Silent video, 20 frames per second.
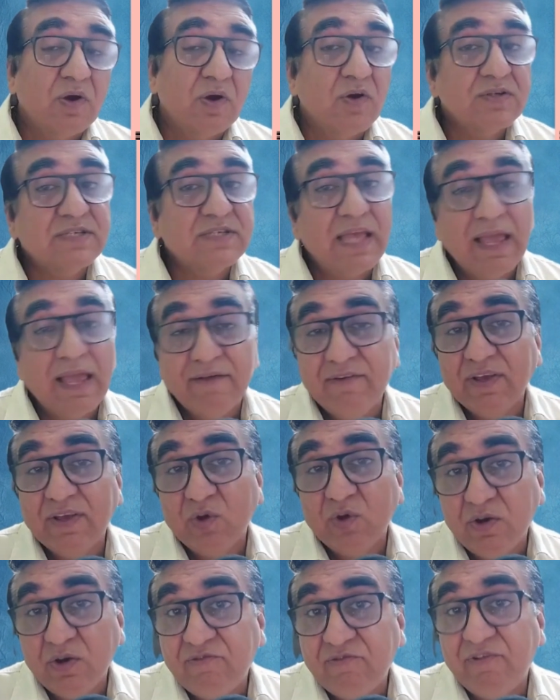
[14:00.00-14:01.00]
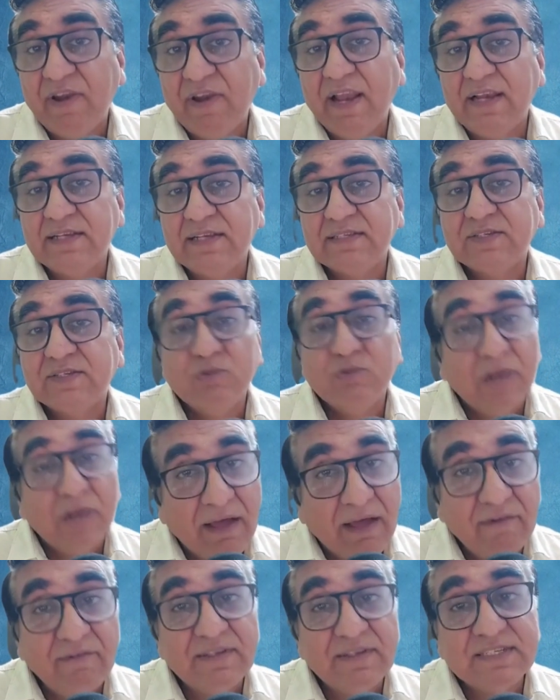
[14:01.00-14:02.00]
because having good friends who
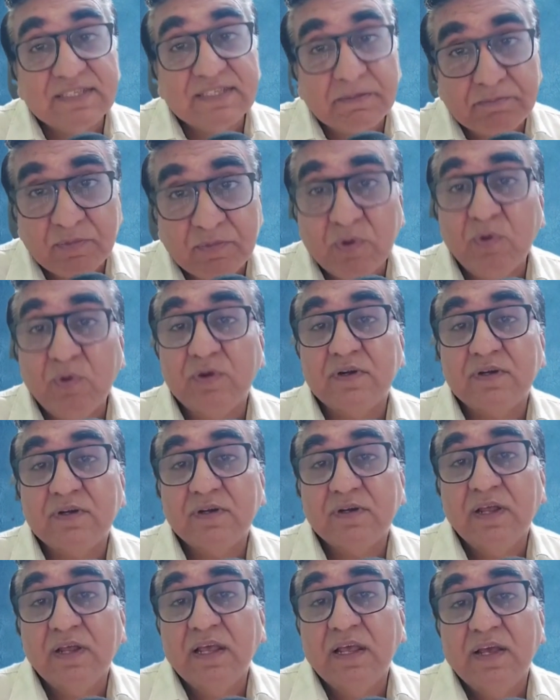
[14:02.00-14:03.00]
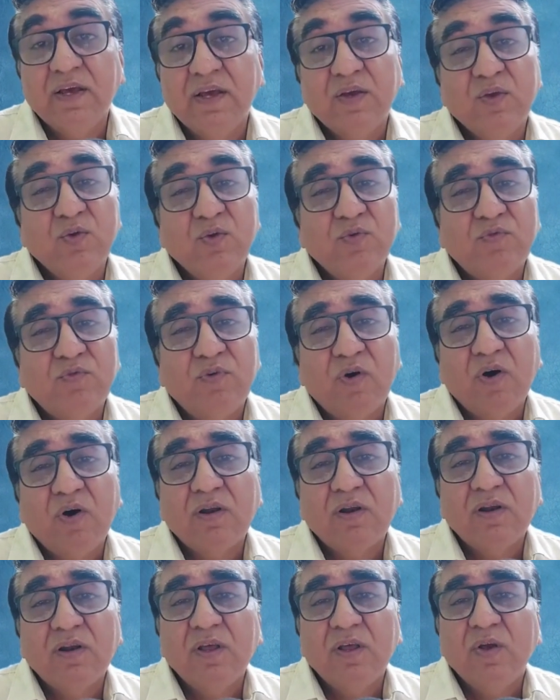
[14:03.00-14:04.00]
love and support you
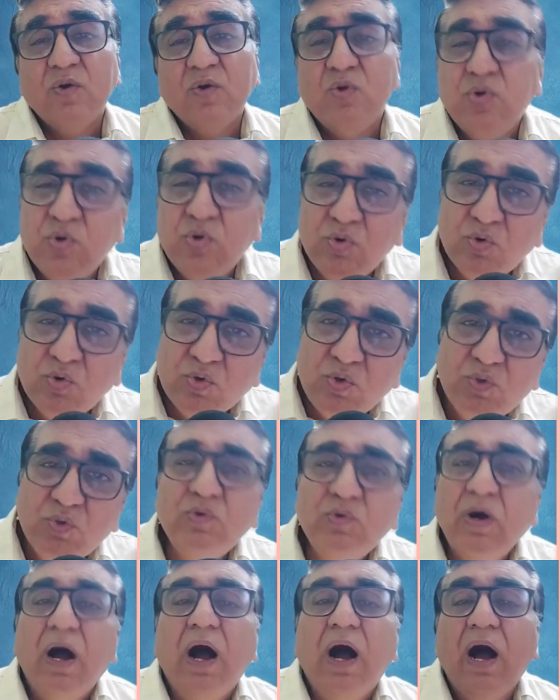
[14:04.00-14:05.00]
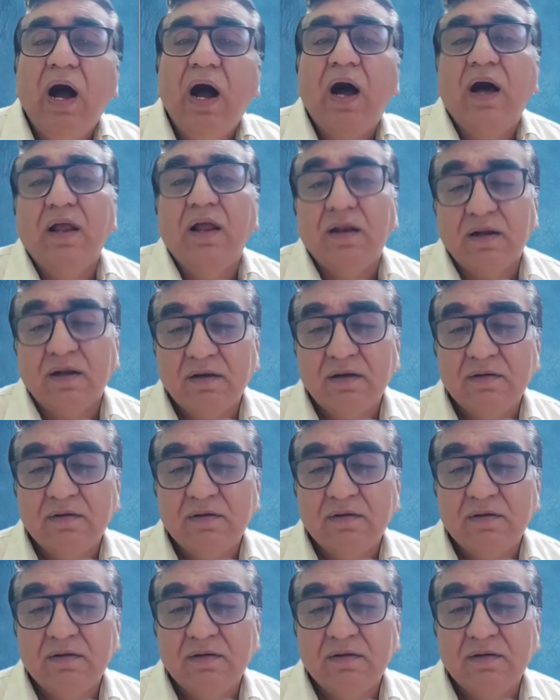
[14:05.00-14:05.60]
for who you are